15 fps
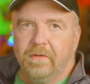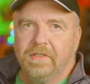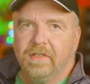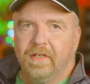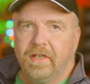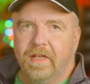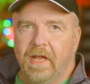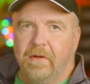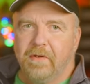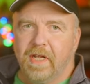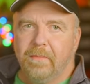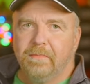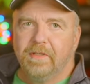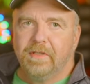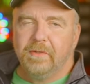it's going to count
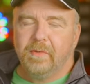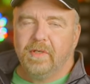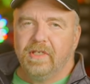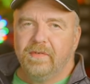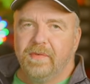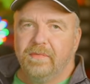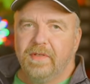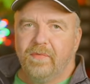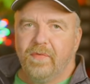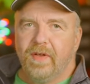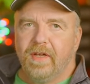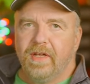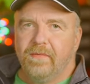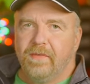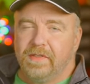up to
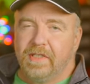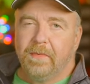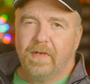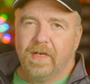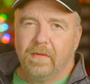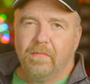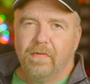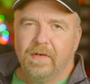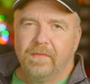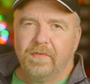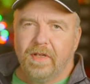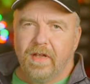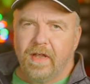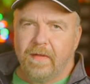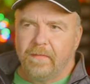255 some number of
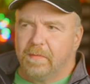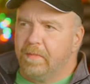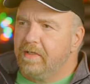times,